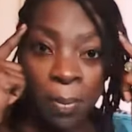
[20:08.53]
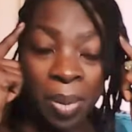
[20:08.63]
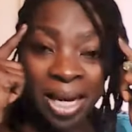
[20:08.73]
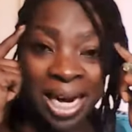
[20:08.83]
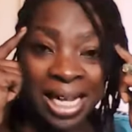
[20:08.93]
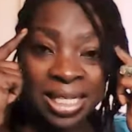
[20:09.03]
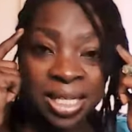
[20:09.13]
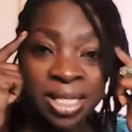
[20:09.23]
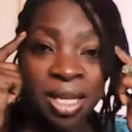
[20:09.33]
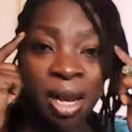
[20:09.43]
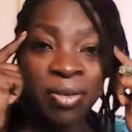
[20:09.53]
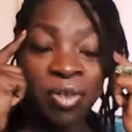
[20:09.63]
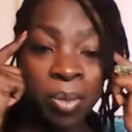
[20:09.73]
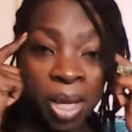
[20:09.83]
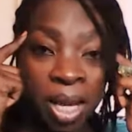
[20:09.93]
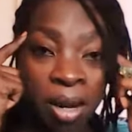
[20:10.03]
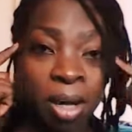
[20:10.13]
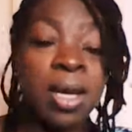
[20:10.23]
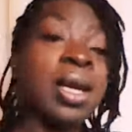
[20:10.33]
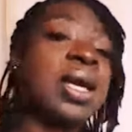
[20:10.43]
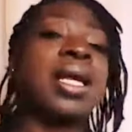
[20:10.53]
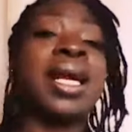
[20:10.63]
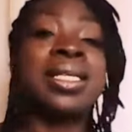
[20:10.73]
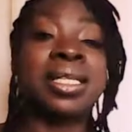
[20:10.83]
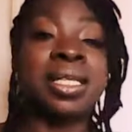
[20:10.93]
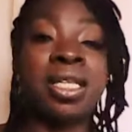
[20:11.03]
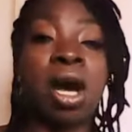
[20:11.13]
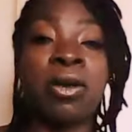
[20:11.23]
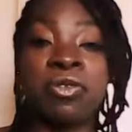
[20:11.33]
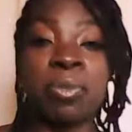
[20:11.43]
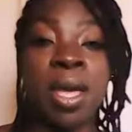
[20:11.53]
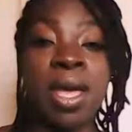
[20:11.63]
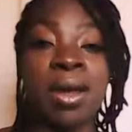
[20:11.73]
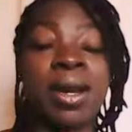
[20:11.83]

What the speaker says: But it has to start from here. It has to start from here.